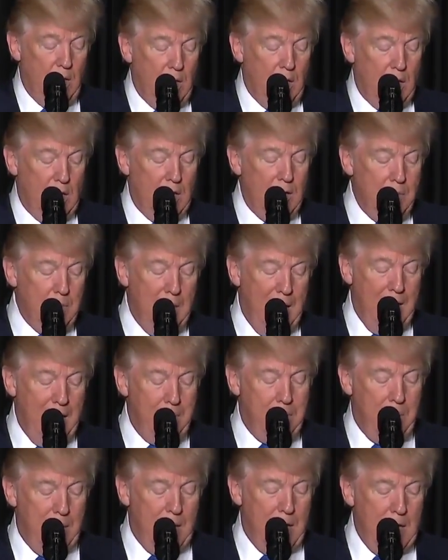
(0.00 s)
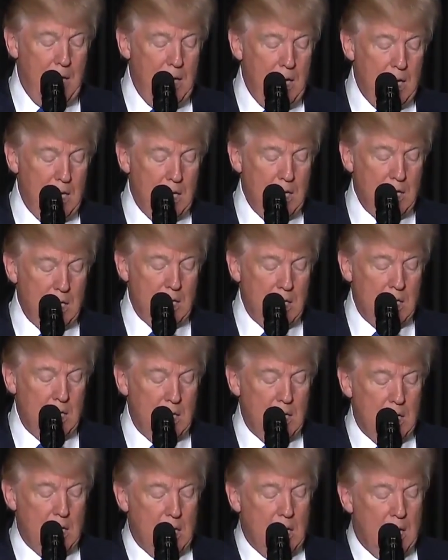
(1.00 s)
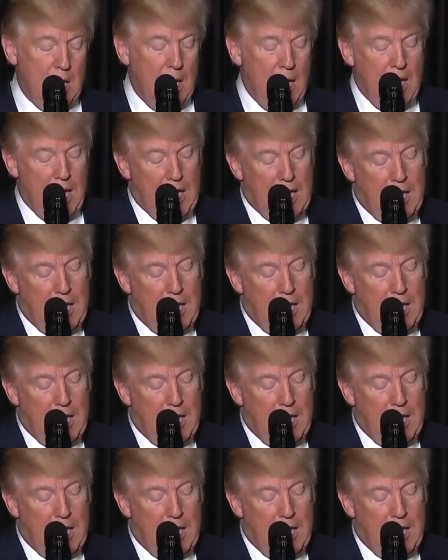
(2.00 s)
He may be, and